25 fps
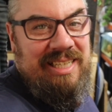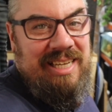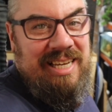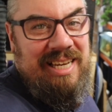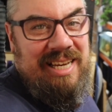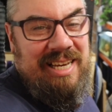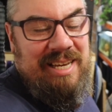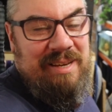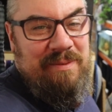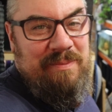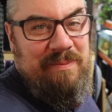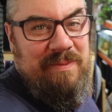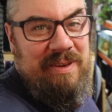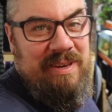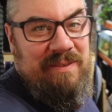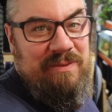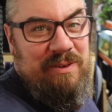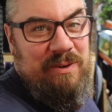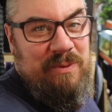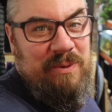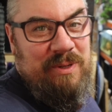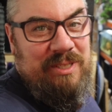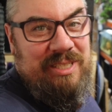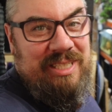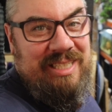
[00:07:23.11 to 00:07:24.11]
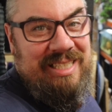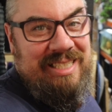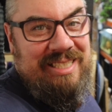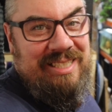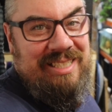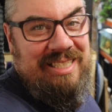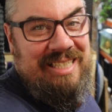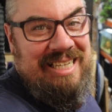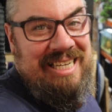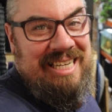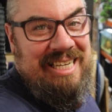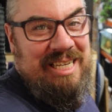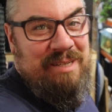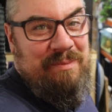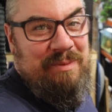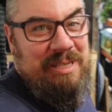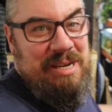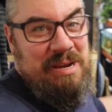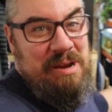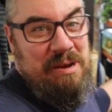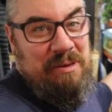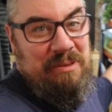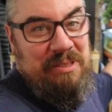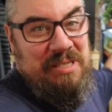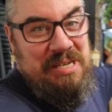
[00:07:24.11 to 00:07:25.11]
If you're watching this and the day it comes
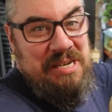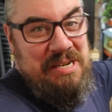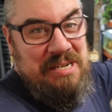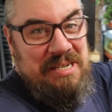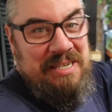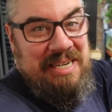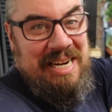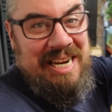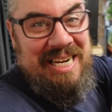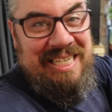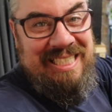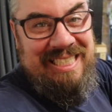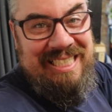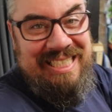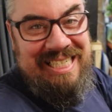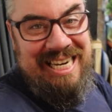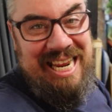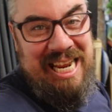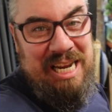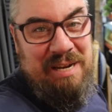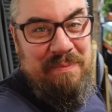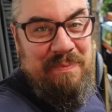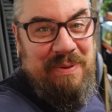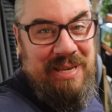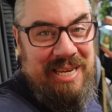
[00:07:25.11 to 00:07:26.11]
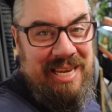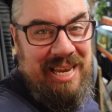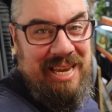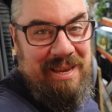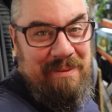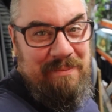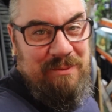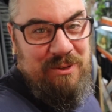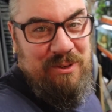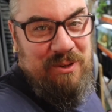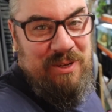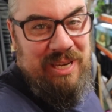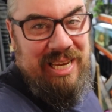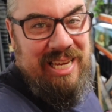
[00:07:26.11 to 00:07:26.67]
out, I'll see you tonight at 9 p.m.